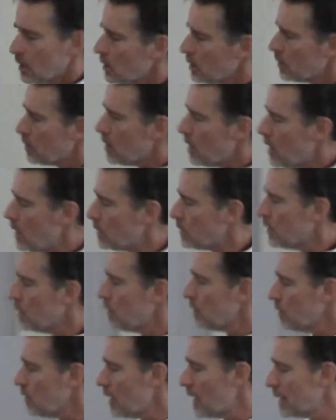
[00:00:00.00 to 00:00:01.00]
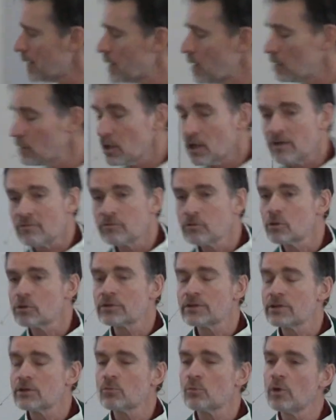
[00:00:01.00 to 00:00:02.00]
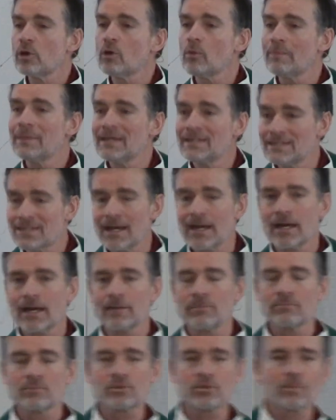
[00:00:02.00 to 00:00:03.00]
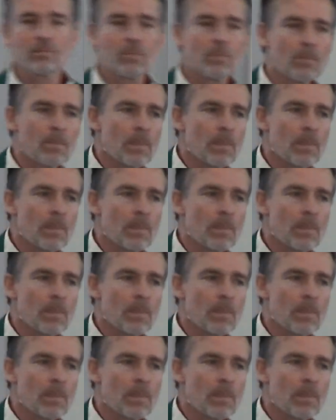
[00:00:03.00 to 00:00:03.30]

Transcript: God-like love. Look, there will be times